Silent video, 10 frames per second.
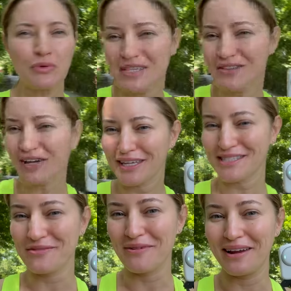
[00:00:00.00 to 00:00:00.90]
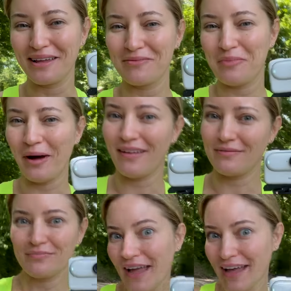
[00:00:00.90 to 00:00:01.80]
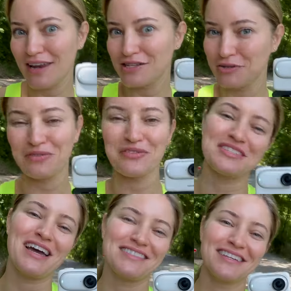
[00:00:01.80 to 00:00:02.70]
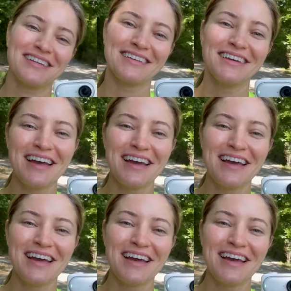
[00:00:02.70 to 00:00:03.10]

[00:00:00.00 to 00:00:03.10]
We'll see if I get to the running, but I gotta do it for the testing.